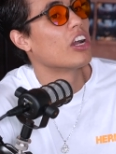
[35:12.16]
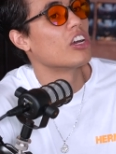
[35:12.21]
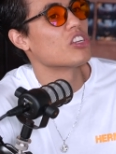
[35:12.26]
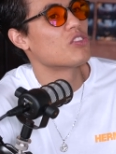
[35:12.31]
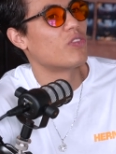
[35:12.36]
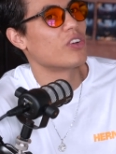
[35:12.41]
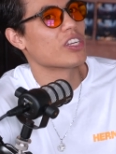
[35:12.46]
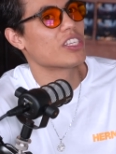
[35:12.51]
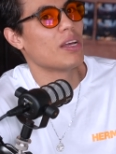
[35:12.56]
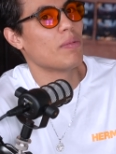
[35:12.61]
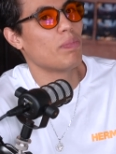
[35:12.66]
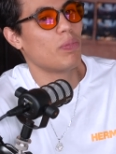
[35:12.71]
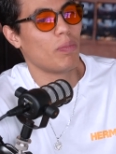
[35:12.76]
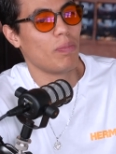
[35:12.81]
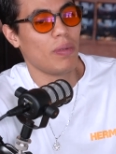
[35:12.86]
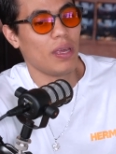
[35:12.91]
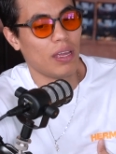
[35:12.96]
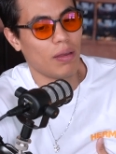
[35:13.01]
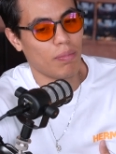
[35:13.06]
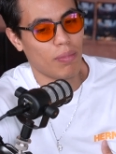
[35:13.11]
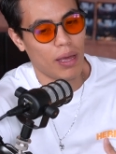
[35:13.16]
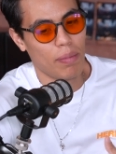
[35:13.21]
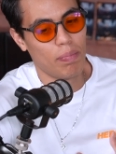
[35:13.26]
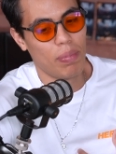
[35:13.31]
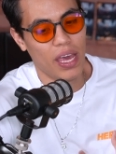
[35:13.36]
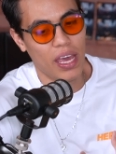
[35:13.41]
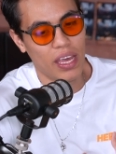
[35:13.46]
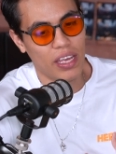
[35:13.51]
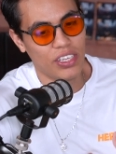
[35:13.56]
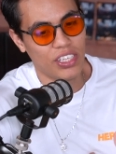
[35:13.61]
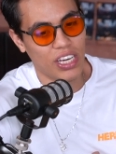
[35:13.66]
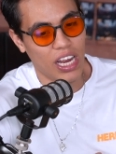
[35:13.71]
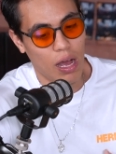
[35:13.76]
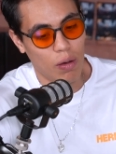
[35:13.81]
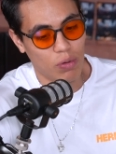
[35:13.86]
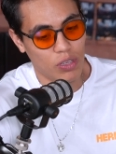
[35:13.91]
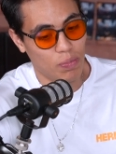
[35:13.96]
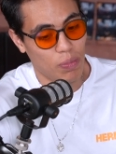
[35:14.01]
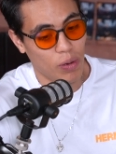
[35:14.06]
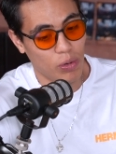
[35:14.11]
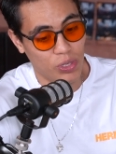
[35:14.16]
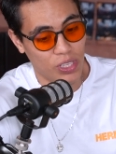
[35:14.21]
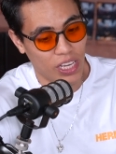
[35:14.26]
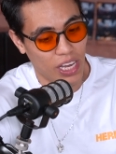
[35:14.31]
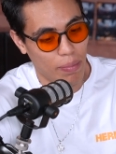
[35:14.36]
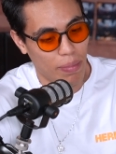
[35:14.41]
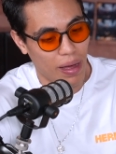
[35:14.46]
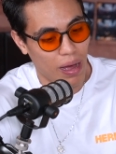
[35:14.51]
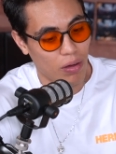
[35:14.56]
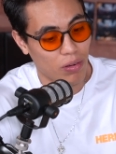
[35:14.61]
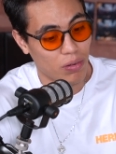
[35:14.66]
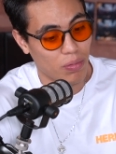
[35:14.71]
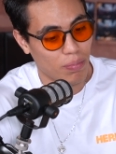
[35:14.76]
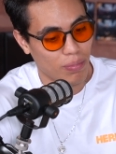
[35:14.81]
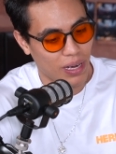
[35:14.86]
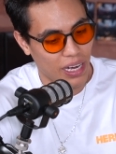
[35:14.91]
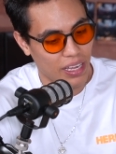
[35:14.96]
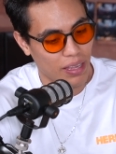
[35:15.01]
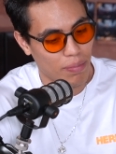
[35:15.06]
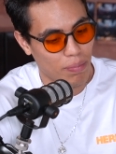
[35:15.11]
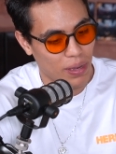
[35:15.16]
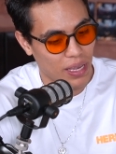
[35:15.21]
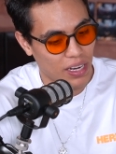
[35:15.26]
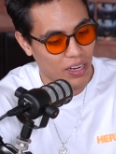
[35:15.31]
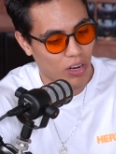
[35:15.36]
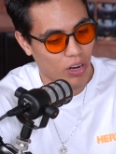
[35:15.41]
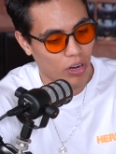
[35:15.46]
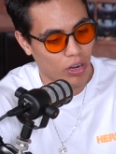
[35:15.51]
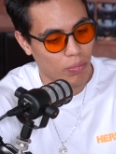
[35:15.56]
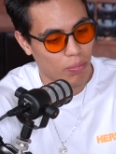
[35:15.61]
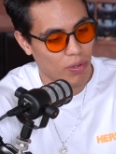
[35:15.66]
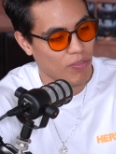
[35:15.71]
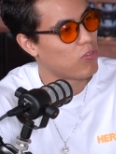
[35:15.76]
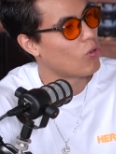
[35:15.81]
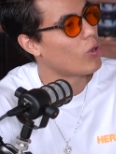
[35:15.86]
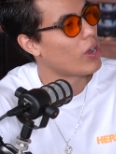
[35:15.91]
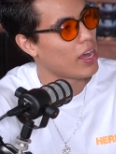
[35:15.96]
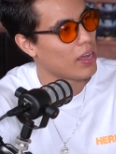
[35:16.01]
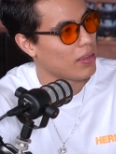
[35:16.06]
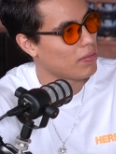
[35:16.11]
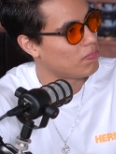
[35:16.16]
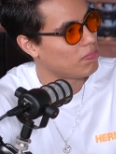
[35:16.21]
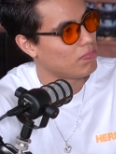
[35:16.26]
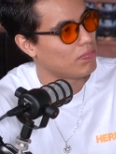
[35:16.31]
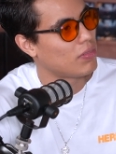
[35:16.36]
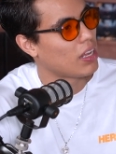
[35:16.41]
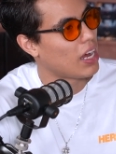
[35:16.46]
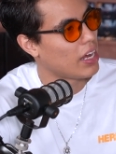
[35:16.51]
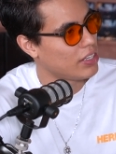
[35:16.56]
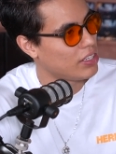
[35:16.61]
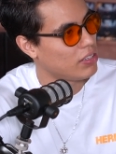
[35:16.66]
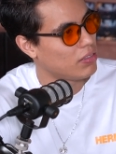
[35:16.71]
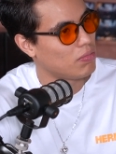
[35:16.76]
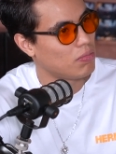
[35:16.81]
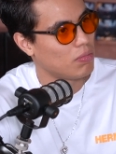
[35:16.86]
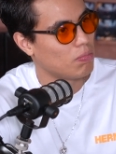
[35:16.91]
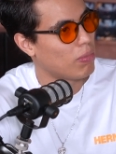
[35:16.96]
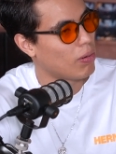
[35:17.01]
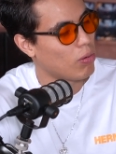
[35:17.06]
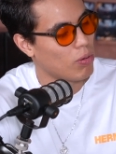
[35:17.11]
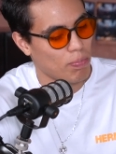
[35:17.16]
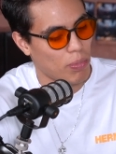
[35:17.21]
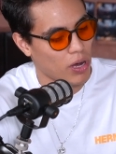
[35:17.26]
Because, for example, me in my page, I was posting about buying Bitcoin before I bought